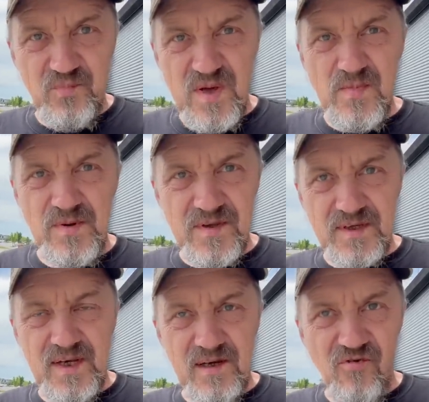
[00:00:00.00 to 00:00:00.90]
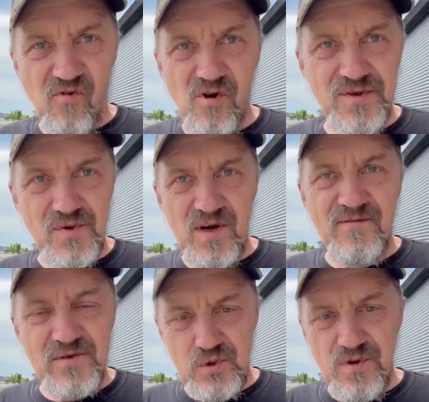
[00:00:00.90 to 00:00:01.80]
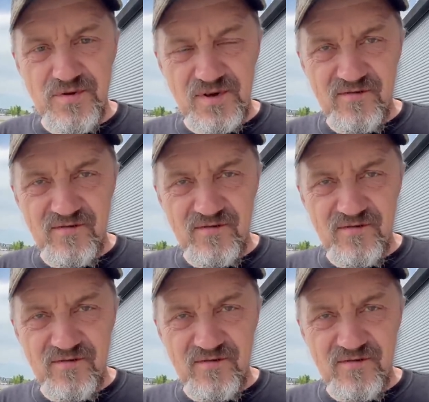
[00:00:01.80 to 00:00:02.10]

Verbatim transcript: people that can afford to have two three